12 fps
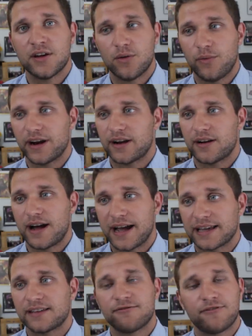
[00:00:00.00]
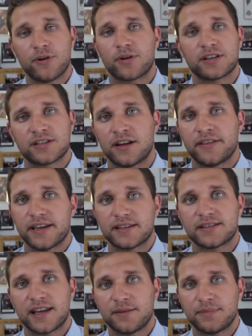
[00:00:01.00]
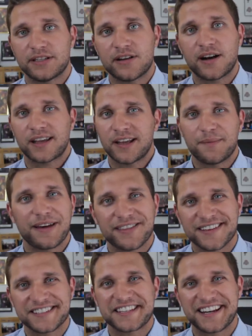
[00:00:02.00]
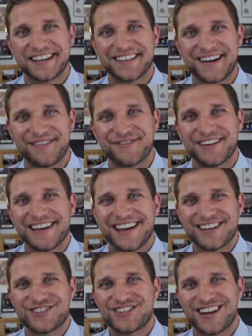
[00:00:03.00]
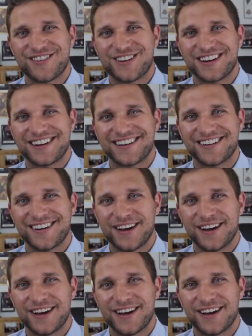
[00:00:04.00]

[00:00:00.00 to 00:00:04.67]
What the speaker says: where I can focus on this and be talking about things that I love and sharing